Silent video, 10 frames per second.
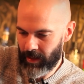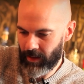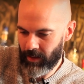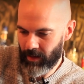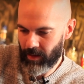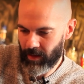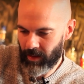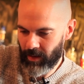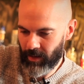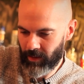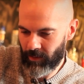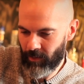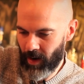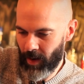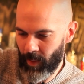and
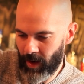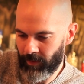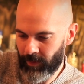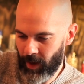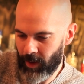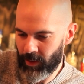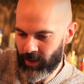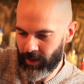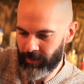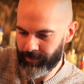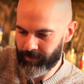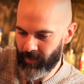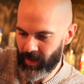the right amount of dilution.